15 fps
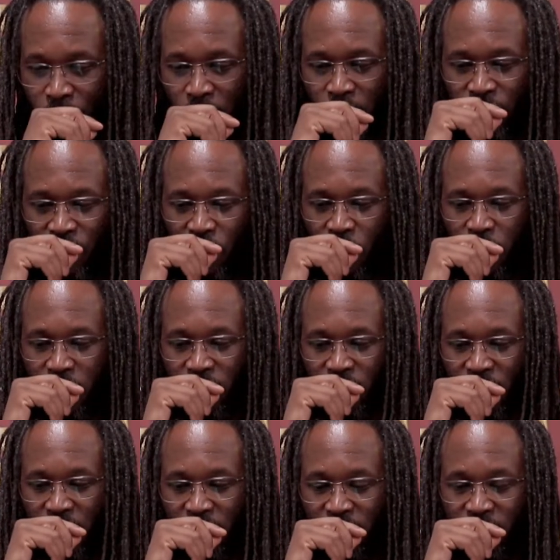So it's
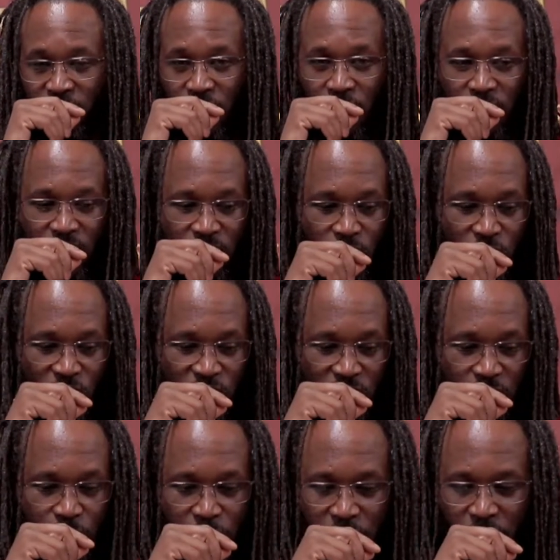a little
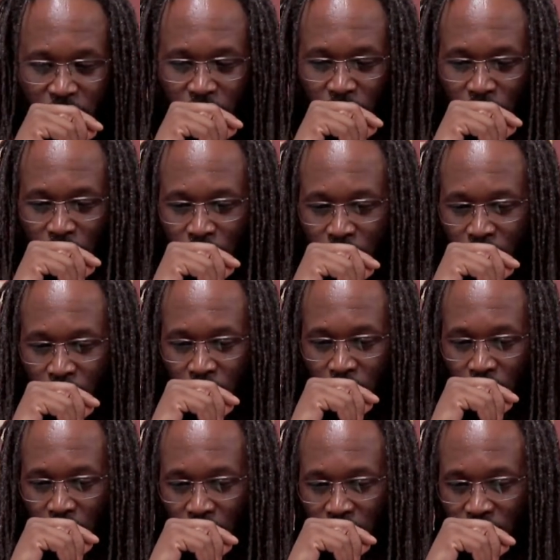sleep here,
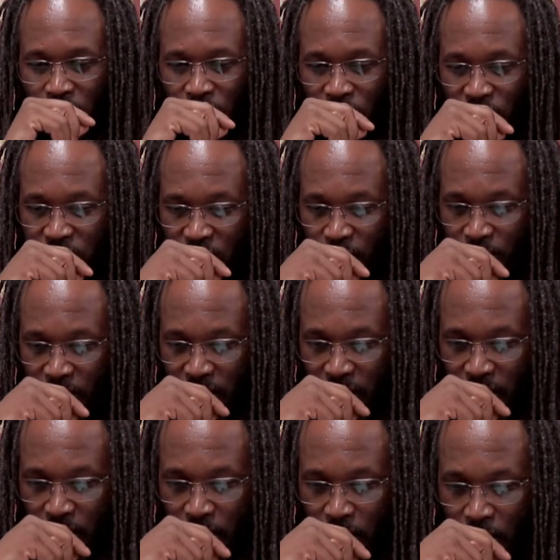a little sleep
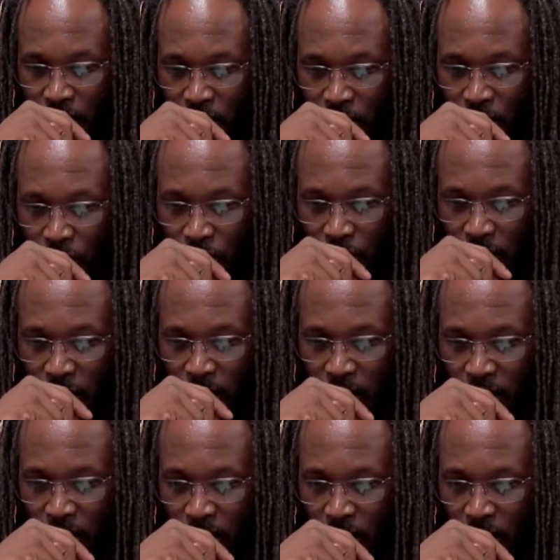there, right?